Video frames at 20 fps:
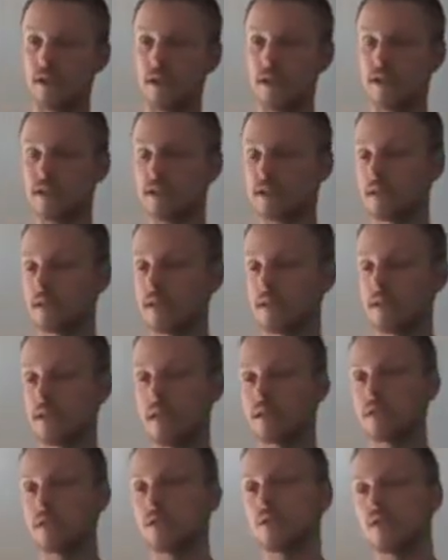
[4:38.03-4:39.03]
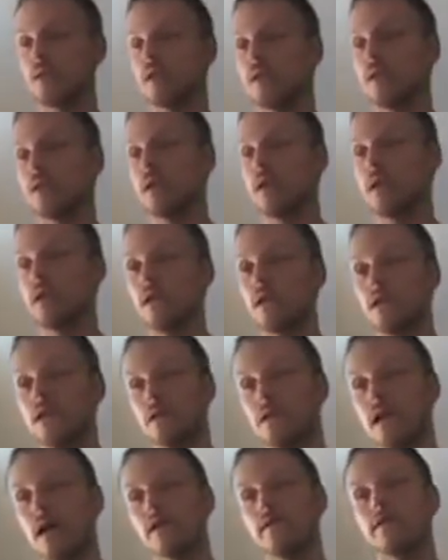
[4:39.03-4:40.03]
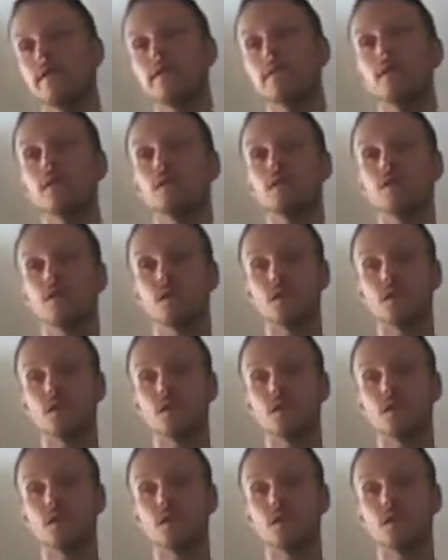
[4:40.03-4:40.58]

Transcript: That's kind of the most